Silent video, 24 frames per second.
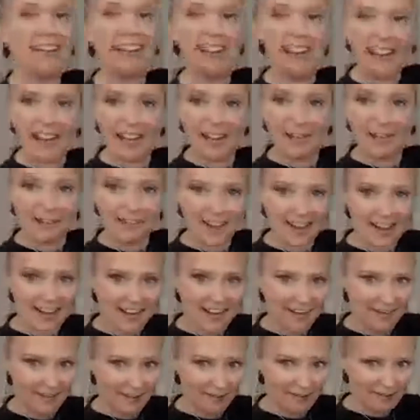I
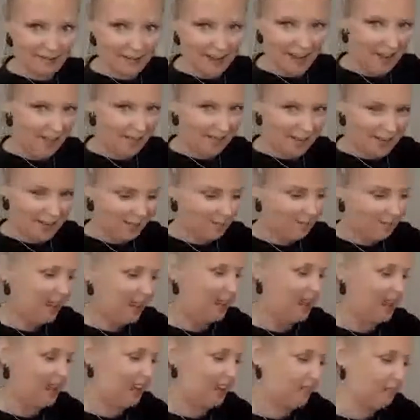wonder if Neva is
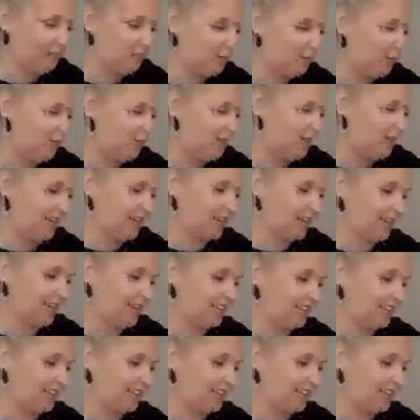making a mermaid.